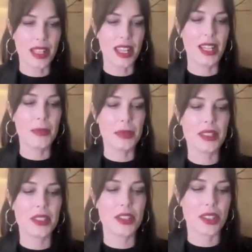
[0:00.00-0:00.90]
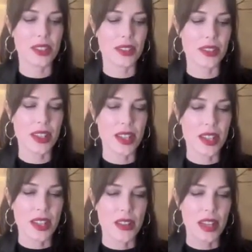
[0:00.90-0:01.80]
hand positions
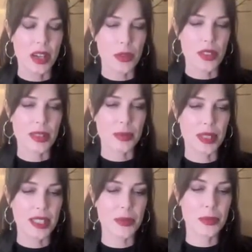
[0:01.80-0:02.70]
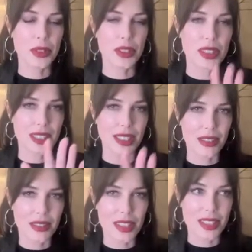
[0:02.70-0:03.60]
that were explained in a booklet
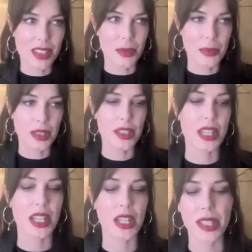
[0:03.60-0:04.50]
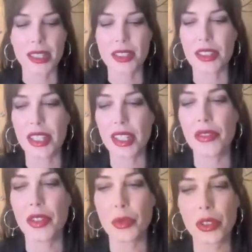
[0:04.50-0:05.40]
given to their military so that
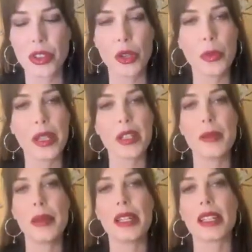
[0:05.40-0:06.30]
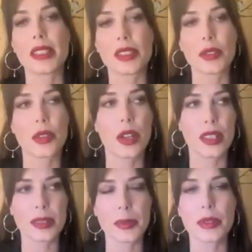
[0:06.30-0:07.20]
if there were no paramedics or
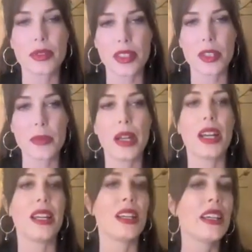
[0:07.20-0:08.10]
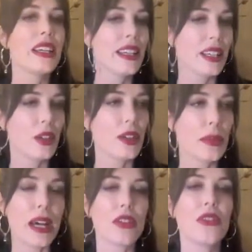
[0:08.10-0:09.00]
hospitals nearby, on a
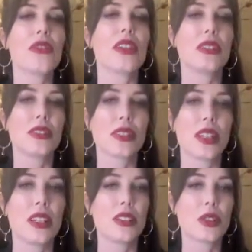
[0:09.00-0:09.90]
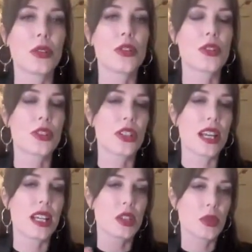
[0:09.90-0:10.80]
battlefield, soldiers could
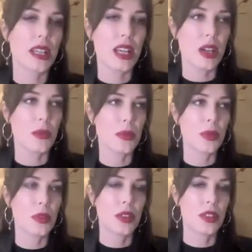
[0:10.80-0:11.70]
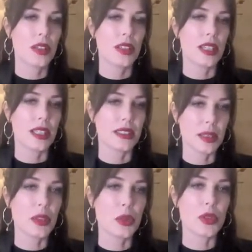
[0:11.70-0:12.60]
actually help
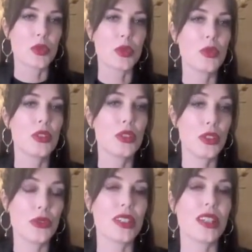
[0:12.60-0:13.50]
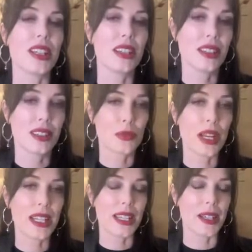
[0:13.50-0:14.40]
someone who was wounded using
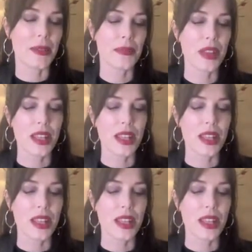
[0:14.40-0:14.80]
Reiki.